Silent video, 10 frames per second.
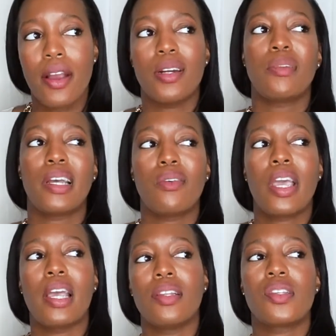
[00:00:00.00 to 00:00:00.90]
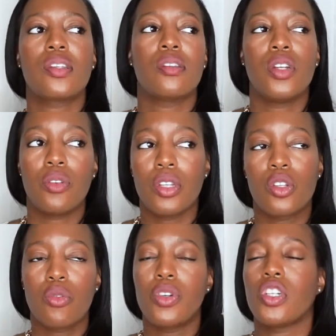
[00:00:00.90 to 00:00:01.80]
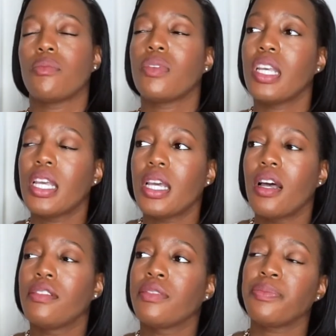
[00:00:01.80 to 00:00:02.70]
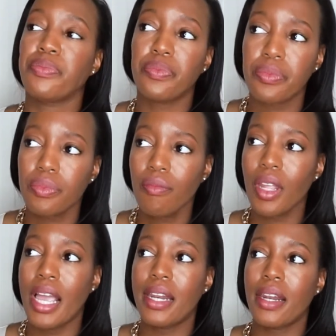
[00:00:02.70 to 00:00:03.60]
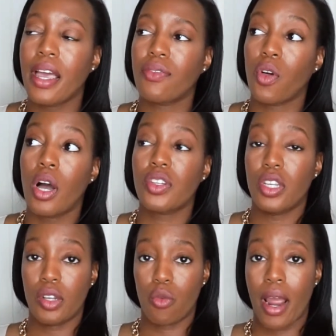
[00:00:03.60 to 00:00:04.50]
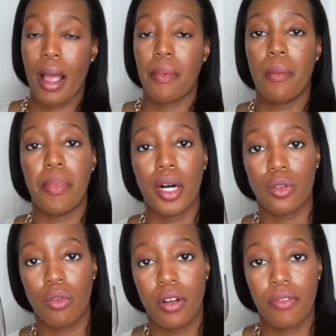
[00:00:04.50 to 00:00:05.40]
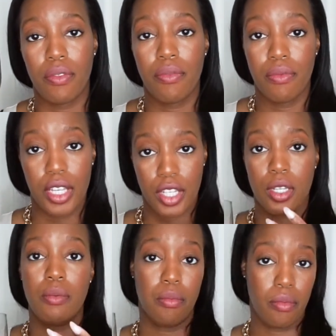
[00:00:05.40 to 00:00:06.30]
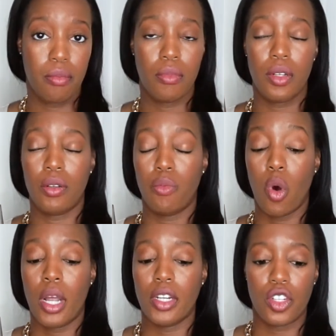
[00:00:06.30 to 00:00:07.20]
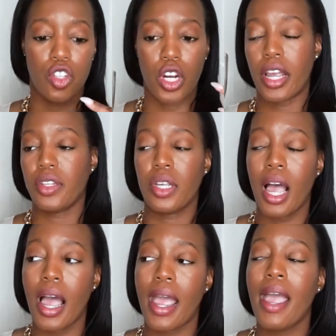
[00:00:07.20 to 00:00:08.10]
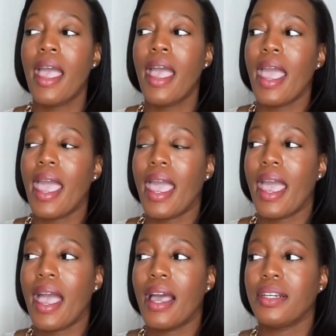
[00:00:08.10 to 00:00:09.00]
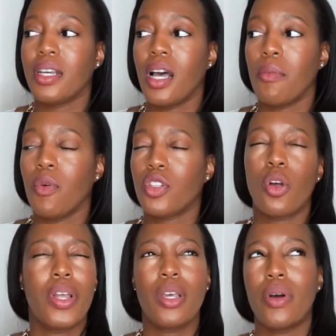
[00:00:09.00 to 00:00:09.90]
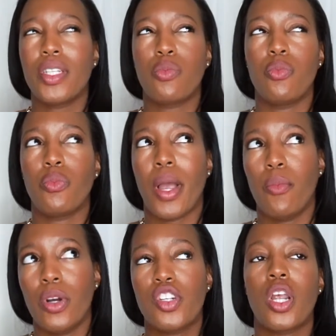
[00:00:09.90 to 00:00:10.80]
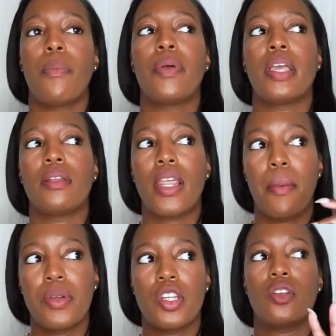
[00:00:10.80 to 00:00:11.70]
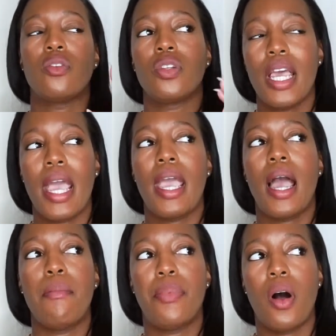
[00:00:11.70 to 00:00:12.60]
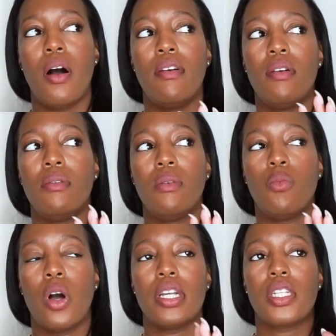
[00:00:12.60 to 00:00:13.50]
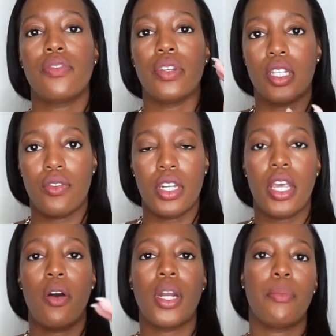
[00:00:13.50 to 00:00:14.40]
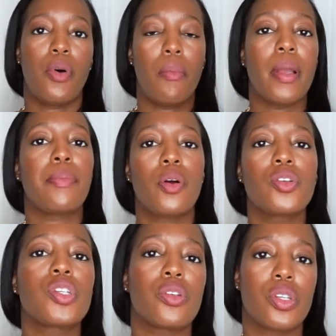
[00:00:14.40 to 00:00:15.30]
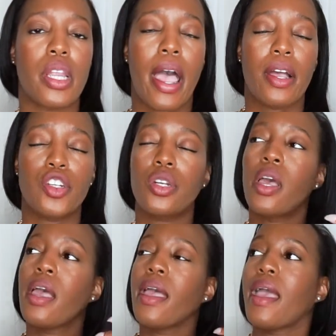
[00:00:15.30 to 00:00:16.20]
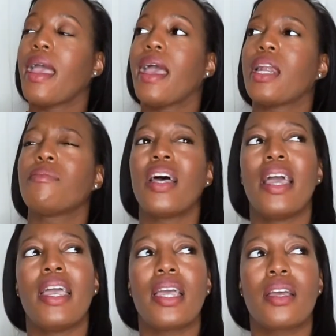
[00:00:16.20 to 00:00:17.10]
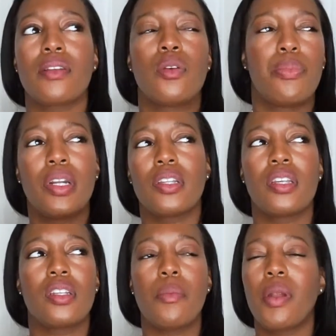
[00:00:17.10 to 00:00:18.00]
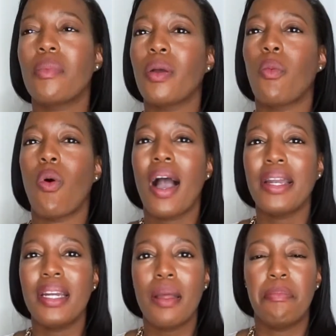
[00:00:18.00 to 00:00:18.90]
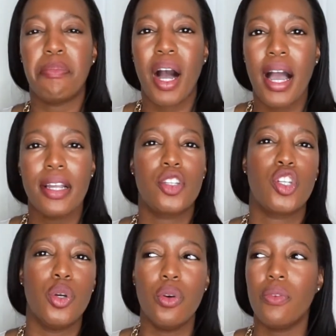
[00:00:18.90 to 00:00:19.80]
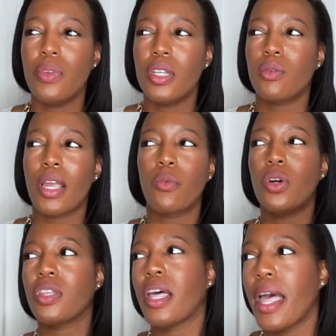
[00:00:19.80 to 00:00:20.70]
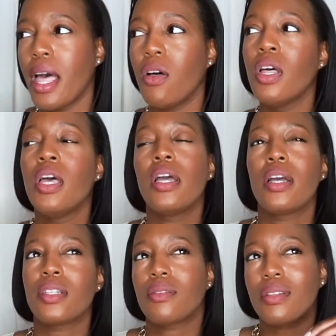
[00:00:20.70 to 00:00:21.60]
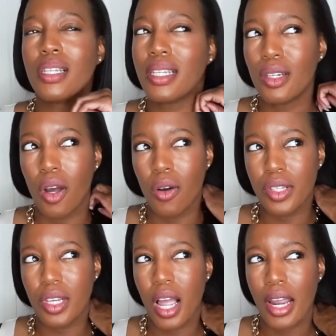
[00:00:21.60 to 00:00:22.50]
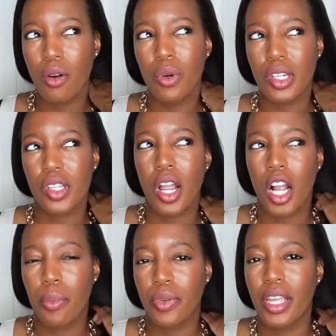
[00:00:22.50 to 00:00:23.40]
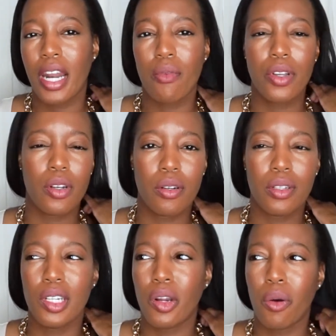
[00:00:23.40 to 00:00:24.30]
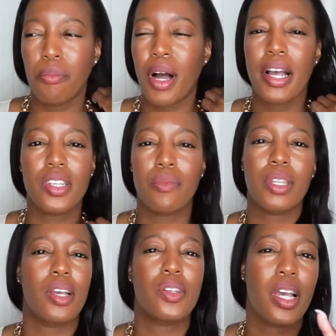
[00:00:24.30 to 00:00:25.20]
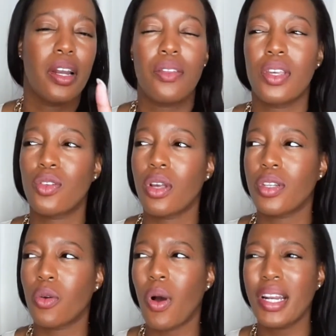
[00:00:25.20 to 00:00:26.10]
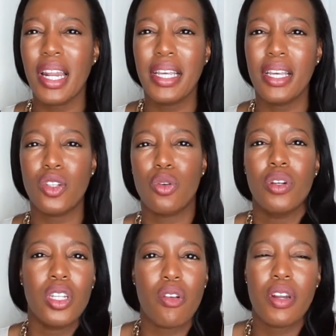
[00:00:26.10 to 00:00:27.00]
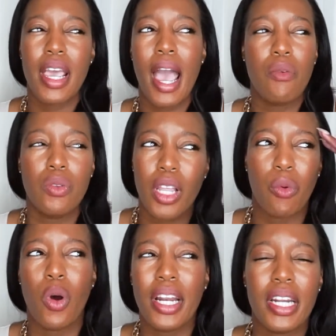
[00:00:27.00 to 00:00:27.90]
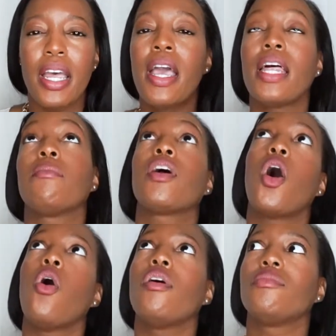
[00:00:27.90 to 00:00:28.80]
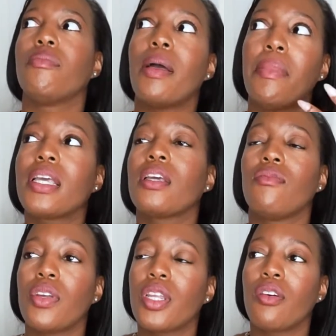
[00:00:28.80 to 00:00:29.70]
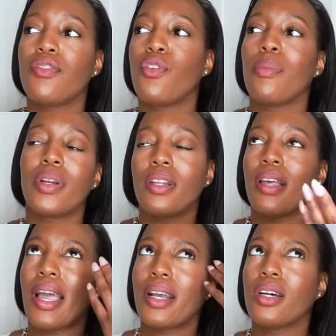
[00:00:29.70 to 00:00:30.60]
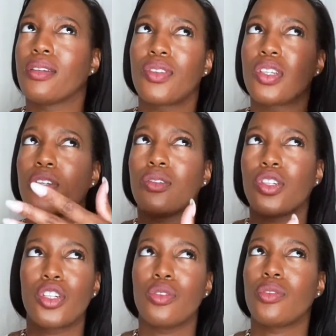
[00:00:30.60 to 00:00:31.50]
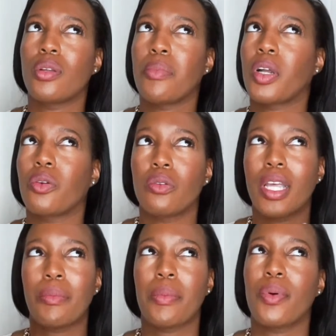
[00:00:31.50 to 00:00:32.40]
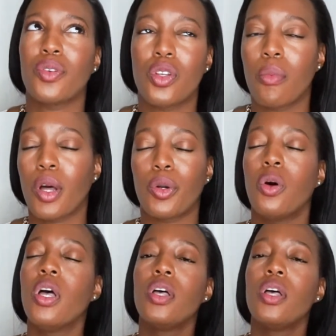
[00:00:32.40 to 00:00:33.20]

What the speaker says: And I'm like, okay, let's, you know, these are the region I'm thinking of. And then I thought to grab a bottle of this Giant Sky. And so anyways, I went shopping that particular day. I bought wines for this video, and I bought my personal stash. And I'm like, you know, putting things up, and I'm like, why did I buy 2 of these? Like, what the hell? Because, you know, it's not, I don't want to stock up on that. I'd rather, you know, buy something else kind of thing. So I was like, why did I get 2 of these? I already have one. Like, why did I? And I'm like, oh, I'm making a video for it, but I could have still just used the bottle, like my personal bottle.